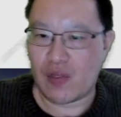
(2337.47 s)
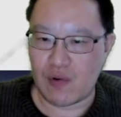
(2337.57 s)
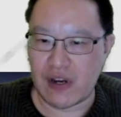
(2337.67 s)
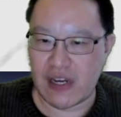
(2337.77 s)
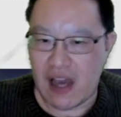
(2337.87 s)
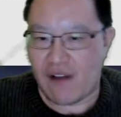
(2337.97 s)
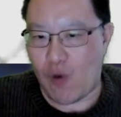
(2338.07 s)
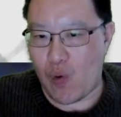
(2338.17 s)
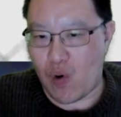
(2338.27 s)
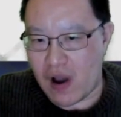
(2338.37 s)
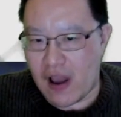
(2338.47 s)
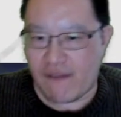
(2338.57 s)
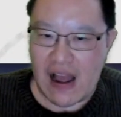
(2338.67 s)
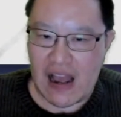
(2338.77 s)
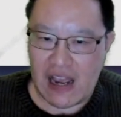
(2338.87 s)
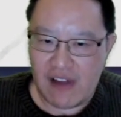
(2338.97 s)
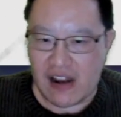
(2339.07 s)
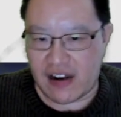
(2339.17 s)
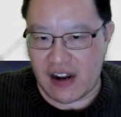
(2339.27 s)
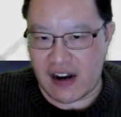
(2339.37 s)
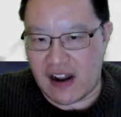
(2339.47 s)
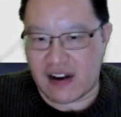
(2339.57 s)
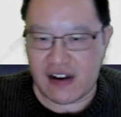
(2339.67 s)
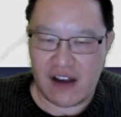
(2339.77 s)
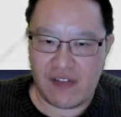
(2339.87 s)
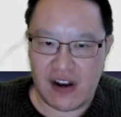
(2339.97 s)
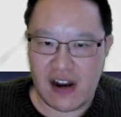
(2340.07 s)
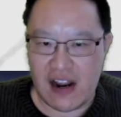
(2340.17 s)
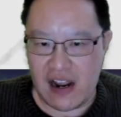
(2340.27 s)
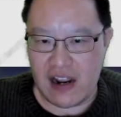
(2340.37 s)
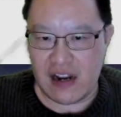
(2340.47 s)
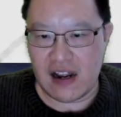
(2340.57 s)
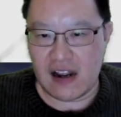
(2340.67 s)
3, 4, 5, 6, 7, 8,